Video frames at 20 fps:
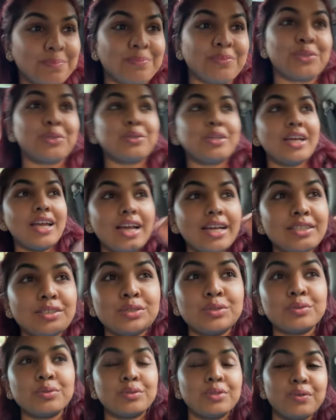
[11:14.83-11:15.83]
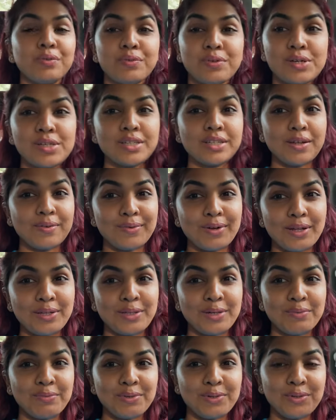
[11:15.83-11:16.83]
today the first
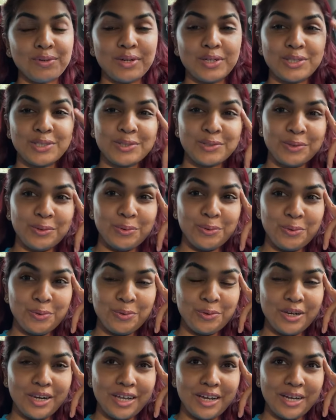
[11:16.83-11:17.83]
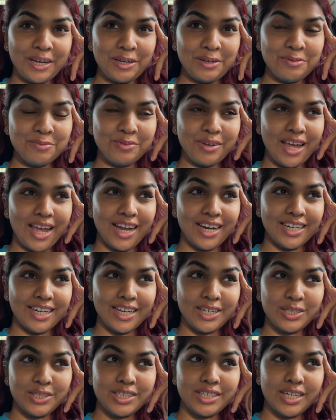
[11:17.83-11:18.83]
Navratri video has to go live and
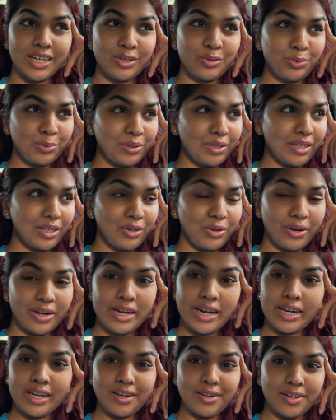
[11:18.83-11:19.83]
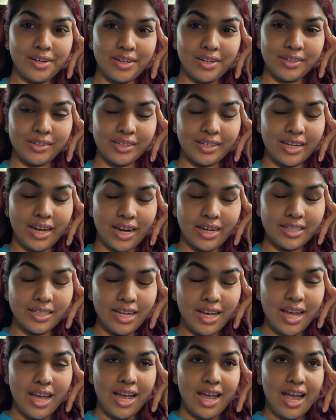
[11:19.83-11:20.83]
I still did not edit it yet.
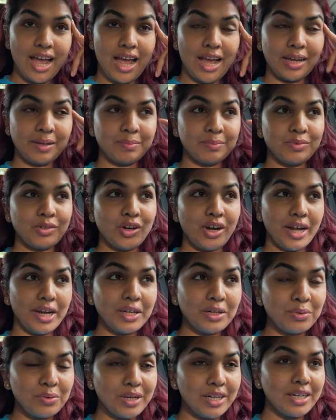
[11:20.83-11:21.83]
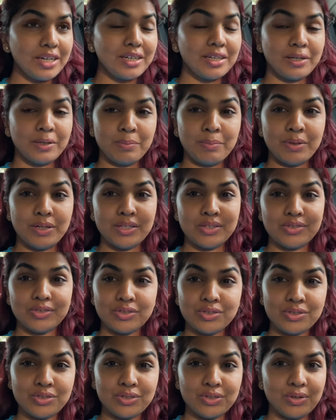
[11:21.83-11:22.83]
I'm trying to edit it but it's
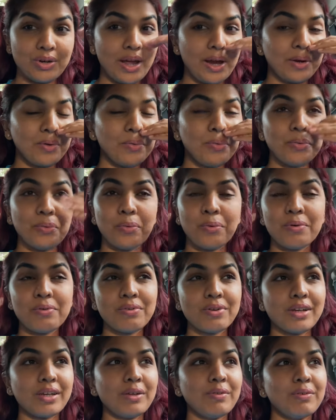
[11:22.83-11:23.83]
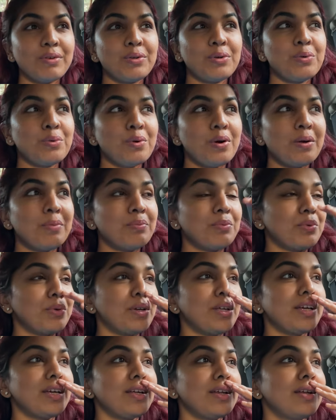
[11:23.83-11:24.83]
just, I don't know if it'll even go up
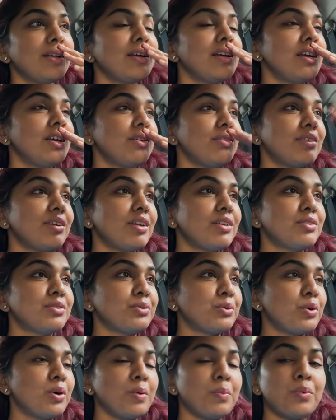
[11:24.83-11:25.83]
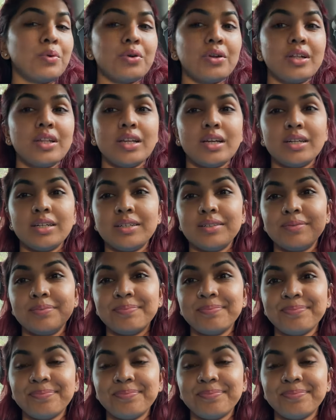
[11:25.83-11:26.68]
today. If it doesn't go up today then